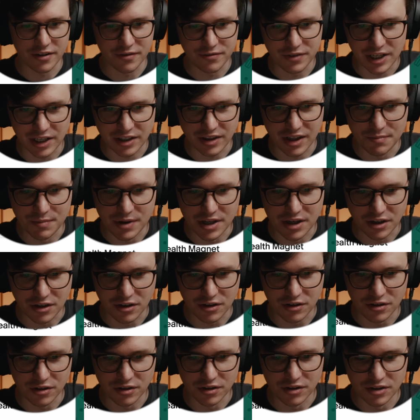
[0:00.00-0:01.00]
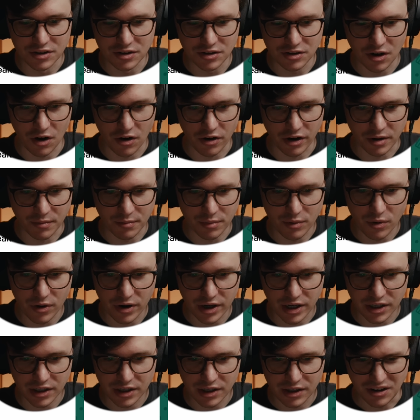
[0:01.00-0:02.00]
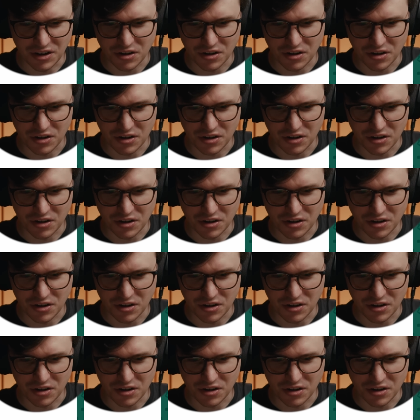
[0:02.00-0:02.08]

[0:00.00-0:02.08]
I feel like that'd be a good starting point.